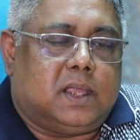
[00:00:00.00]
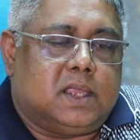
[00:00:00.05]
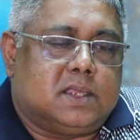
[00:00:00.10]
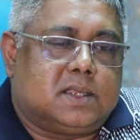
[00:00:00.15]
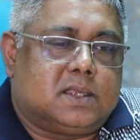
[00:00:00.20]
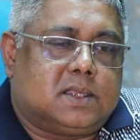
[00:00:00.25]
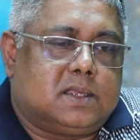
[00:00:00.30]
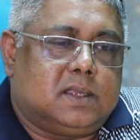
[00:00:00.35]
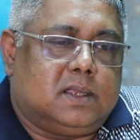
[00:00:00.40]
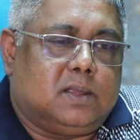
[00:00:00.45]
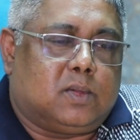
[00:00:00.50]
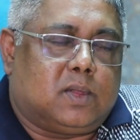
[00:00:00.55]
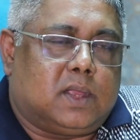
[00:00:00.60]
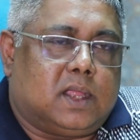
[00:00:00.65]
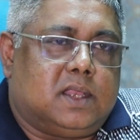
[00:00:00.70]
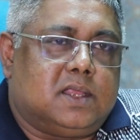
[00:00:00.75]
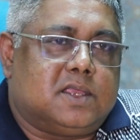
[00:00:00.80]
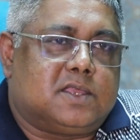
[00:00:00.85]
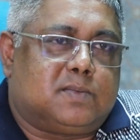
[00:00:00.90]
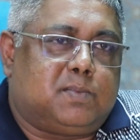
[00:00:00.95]
means you
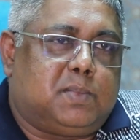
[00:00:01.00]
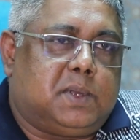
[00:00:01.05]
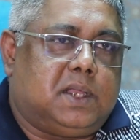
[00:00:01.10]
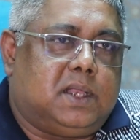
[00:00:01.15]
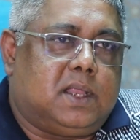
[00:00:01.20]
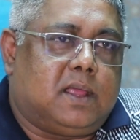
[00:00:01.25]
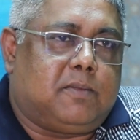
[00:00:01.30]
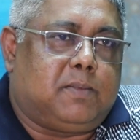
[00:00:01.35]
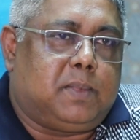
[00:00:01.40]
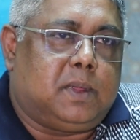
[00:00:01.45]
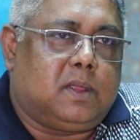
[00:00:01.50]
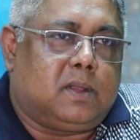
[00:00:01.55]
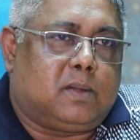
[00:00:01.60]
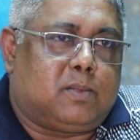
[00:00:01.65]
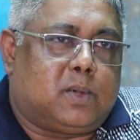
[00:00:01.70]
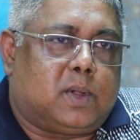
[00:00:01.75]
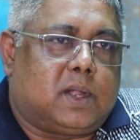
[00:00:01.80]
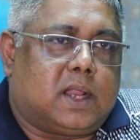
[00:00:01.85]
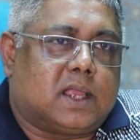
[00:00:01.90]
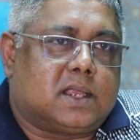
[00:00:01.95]
can speed up
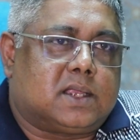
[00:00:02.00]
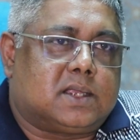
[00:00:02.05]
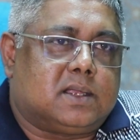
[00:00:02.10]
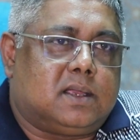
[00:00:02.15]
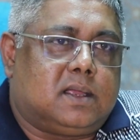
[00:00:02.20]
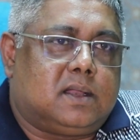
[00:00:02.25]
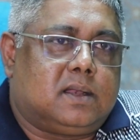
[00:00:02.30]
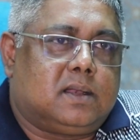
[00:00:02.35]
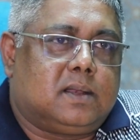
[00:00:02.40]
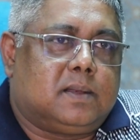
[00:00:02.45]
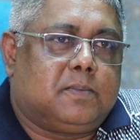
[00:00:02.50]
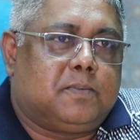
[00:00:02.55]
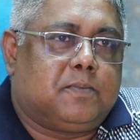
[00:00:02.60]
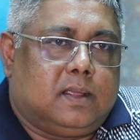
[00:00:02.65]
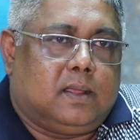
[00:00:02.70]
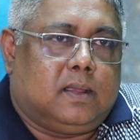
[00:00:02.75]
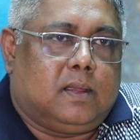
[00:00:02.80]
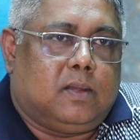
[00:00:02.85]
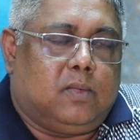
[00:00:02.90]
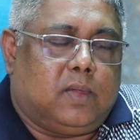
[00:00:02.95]
your production.
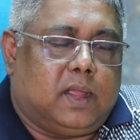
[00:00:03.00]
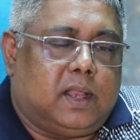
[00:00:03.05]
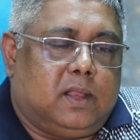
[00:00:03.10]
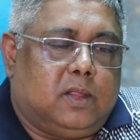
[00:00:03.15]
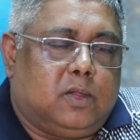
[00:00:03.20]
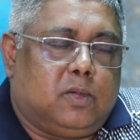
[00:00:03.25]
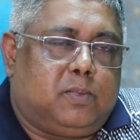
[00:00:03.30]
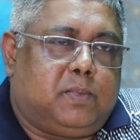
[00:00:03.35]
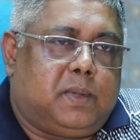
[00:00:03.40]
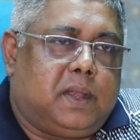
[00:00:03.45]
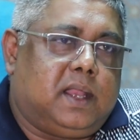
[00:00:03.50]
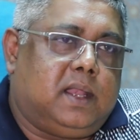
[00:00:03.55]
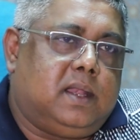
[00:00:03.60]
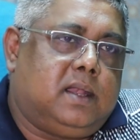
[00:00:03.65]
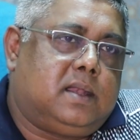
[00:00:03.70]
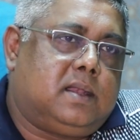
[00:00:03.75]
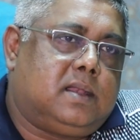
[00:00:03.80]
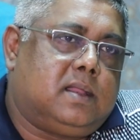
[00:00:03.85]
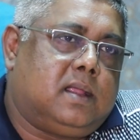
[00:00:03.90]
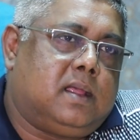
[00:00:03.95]
When you
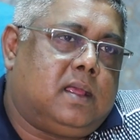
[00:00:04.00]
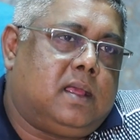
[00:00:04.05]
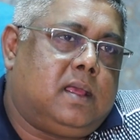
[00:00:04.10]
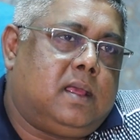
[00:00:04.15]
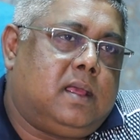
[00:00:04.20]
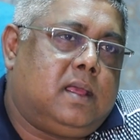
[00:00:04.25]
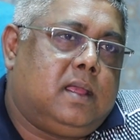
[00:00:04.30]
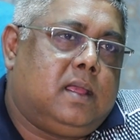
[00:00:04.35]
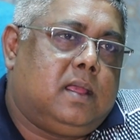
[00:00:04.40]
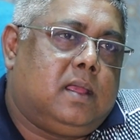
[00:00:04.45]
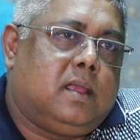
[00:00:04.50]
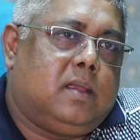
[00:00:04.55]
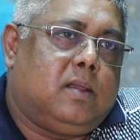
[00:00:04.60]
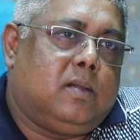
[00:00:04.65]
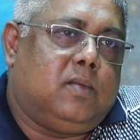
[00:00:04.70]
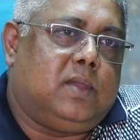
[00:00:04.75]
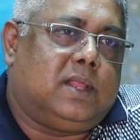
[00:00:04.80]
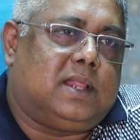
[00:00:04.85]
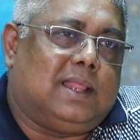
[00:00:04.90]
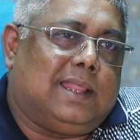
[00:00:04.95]
print
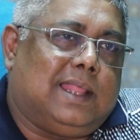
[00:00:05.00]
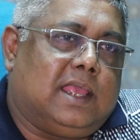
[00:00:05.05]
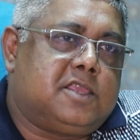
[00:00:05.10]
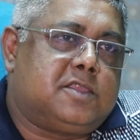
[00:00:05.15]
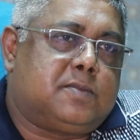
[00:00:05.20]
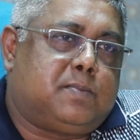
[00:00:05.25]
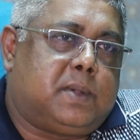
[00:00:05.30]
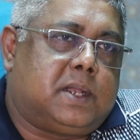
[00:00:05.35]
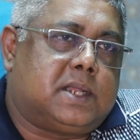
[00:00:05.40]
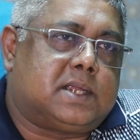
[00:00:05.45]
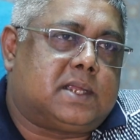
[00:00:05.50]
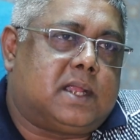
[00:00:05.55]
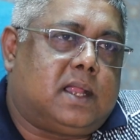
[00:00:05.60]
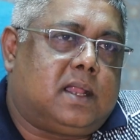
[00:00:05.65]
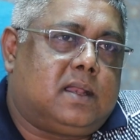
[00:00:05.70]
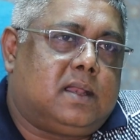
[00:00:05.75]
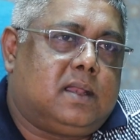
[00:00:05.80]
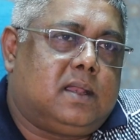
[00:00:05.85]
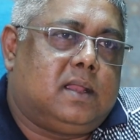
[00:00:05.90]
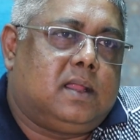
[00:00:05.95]
with less
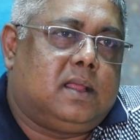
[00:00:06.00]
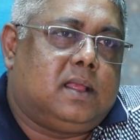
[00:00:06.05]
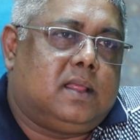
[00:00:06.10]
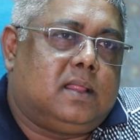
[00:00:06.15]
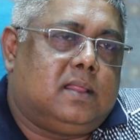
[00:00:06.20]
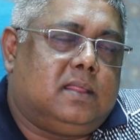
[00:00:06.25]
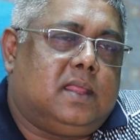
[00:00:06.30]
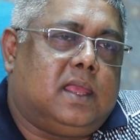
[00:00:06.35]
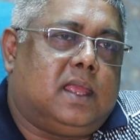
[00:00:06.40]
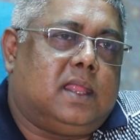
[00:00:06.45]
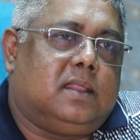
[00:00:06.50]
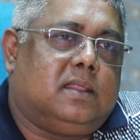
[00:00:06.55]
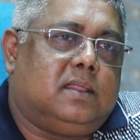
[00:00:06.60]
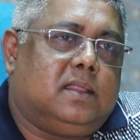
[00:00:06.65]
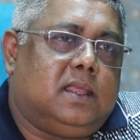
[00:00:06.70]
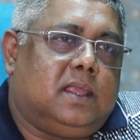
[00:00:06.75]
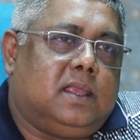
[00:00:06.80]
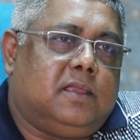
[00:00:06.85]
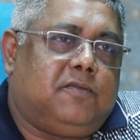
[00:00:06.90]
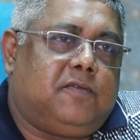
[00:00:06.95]
pressure,
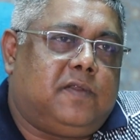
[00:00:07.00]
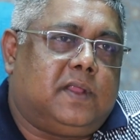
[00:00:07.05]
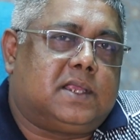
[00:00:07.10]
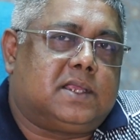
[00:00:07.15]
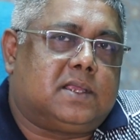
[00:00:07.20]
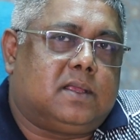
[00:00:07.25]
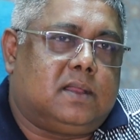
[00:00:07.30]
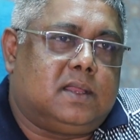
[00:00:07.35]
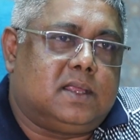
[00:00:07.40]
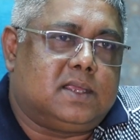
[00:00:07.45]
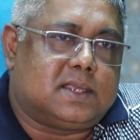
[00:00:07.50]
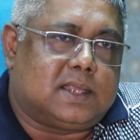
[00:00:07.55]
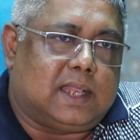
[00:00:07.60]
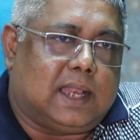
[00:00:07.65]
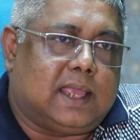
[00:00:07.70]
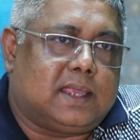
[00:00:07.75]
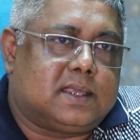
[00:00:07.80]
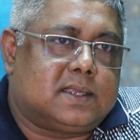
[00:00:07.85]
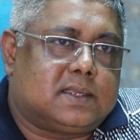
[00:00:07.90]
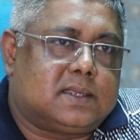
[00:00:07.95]
then the friction is
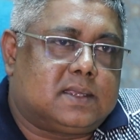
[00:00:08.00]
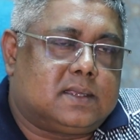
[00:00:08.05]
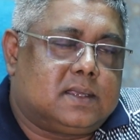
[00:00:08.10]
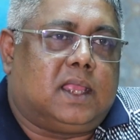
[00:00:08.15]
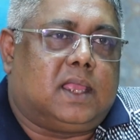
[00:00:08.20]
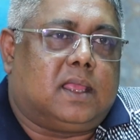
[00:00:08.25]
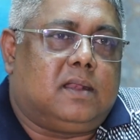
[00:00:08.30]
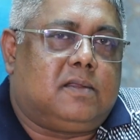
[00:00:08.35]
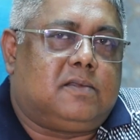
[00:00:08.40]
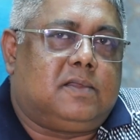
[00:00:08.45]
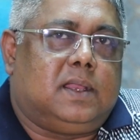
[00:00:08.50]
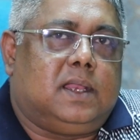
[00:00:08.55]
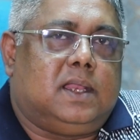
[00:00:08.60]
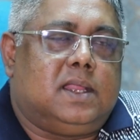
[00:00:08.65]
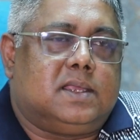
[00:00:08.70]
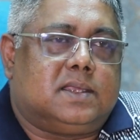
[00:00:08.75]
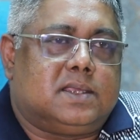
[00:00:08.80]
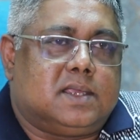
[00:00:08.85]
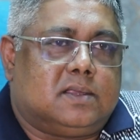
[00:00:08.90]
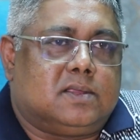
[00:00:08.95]
less, nickel
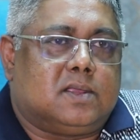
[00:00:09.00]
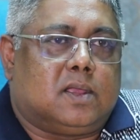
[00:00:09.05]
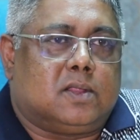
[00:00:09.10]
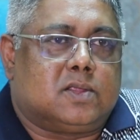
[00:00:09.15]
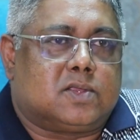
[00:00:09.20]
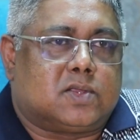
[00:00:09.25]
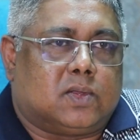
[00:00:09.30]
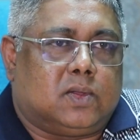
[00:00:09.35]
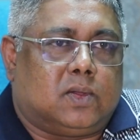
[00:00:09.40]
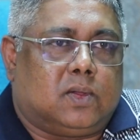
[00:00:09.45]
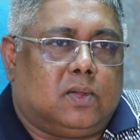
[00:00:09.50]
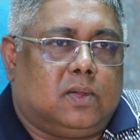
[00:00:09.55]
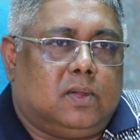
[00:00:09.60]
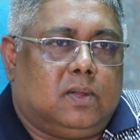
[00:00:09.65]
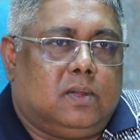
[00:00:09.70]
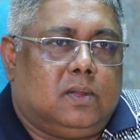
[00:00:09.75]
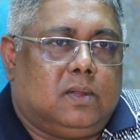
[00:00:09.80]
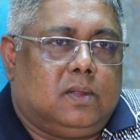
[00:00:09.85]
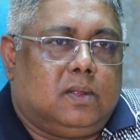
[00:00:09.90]
release is also